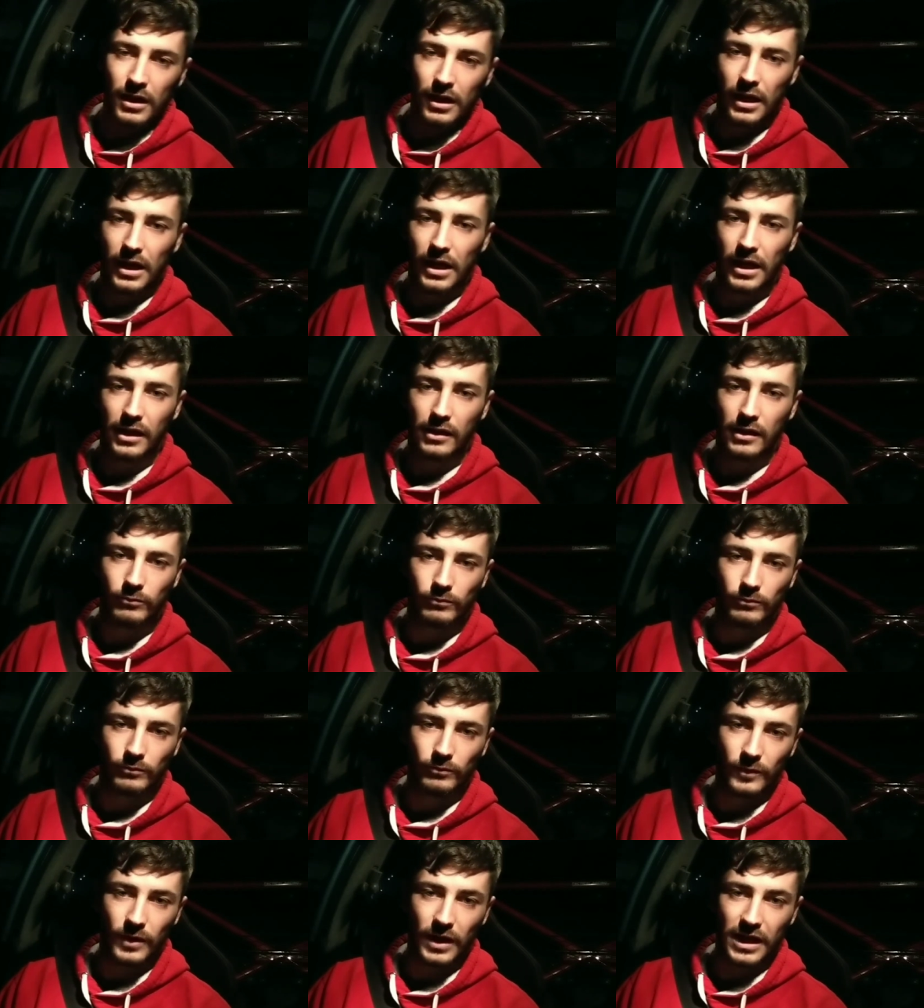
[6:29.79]

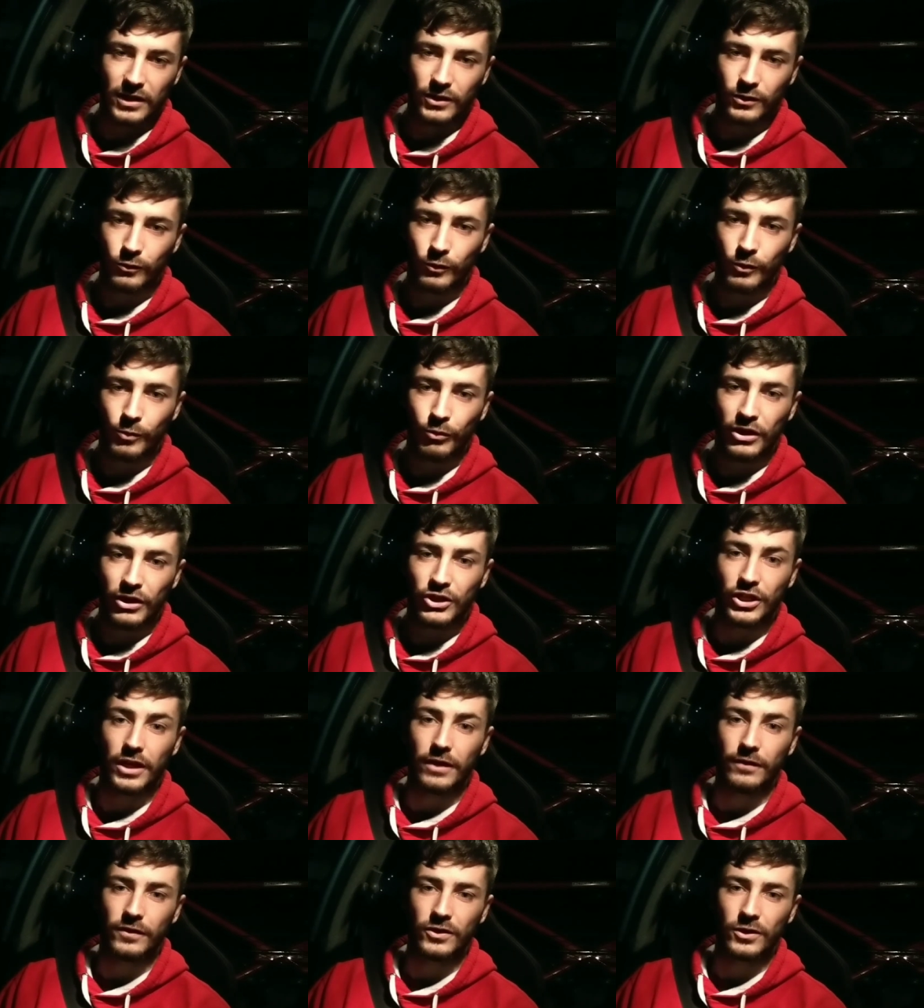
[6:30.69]
Um, yeah, so we
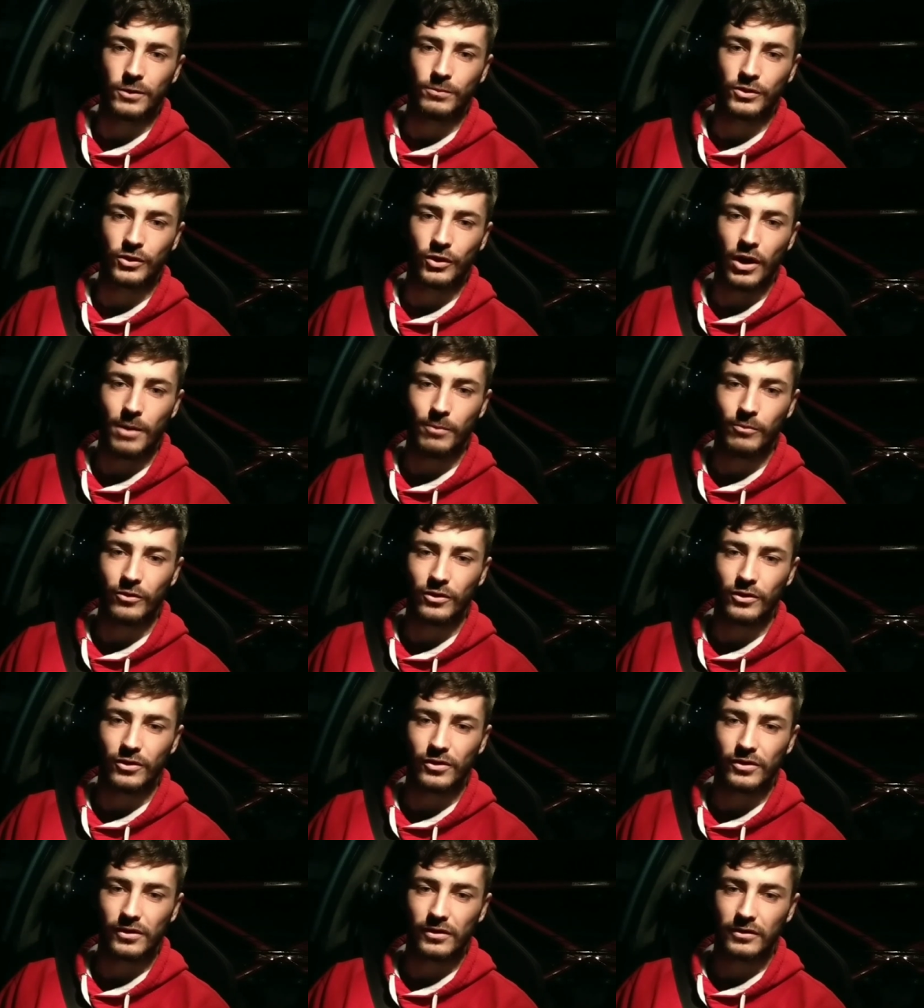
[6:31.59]
appreciate if you subscribe to
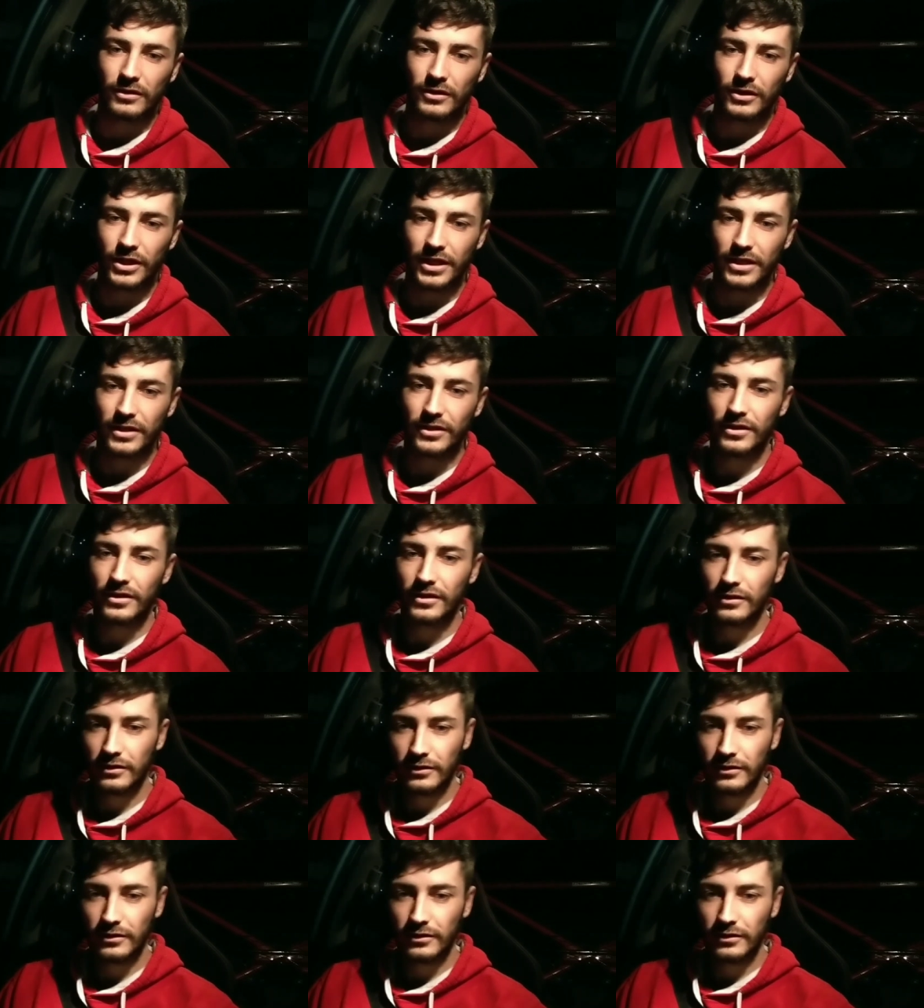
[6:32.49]
us. Cheers.